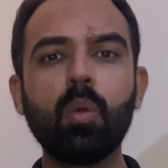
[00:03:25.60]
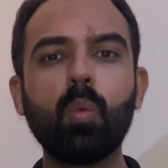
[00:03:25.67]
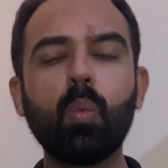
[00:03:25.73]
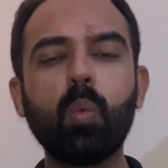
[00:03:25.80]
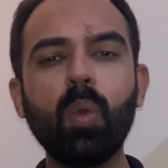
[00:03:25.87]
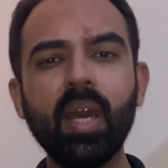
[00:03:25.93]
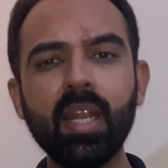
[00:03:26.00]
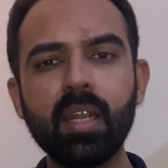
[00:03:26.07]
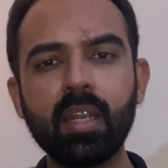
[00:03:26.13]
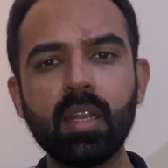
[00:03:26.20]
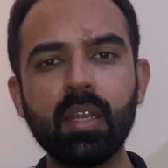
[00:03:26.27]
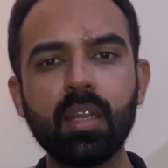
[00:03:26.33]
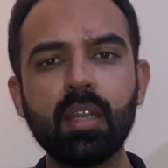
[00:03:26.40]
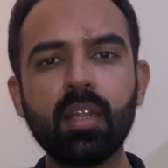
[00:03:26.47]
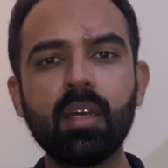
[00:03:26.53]

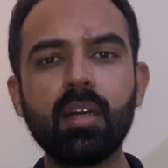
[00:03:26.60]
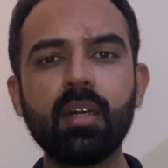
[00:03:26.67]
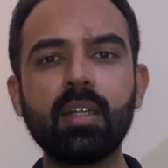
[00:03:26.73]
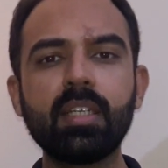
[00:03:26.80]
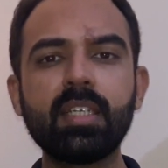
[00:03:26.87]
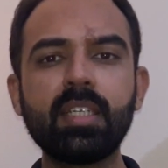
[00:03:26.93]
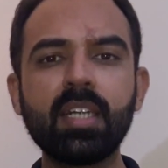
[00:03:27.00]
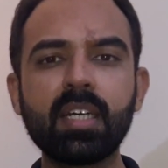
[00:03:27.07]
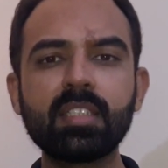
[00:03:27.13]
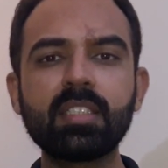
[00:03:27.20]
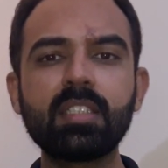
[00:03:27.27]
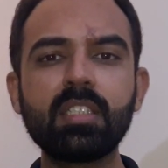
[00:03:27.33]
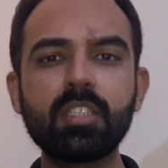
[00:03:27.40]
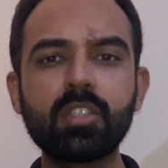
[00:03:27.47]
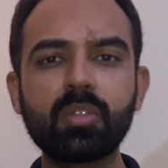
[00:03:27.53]
when
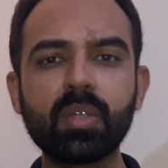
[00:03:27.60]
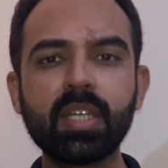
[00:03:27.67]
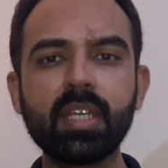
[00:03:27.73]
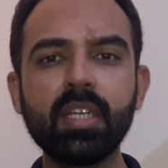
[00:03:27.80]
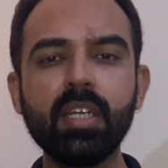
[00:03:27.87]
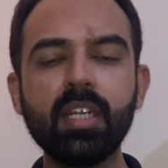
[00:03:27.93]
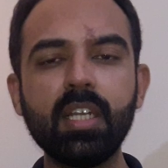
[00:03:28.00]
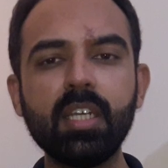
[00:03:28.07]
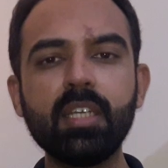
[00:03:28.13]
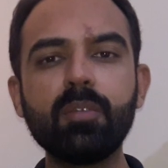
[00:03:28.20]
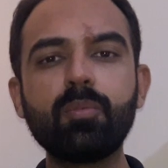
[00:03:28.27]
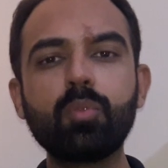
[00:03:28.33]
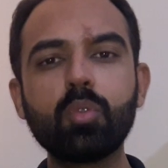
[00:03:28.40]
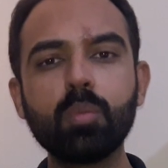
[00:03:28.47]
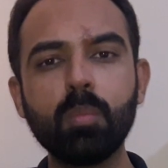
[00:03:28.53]
does the train
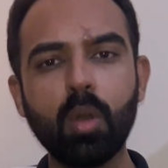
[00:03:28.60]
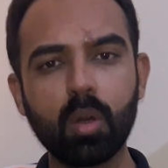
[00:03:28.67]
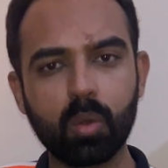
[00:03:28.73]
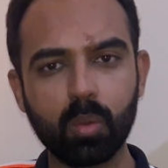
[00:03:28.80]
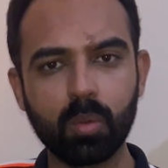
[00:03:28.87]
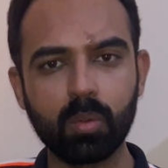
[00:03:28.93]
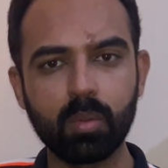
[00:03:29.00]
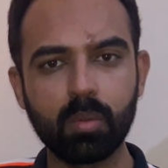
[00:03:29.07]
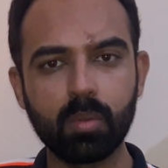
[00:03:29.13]
leave tomorrow?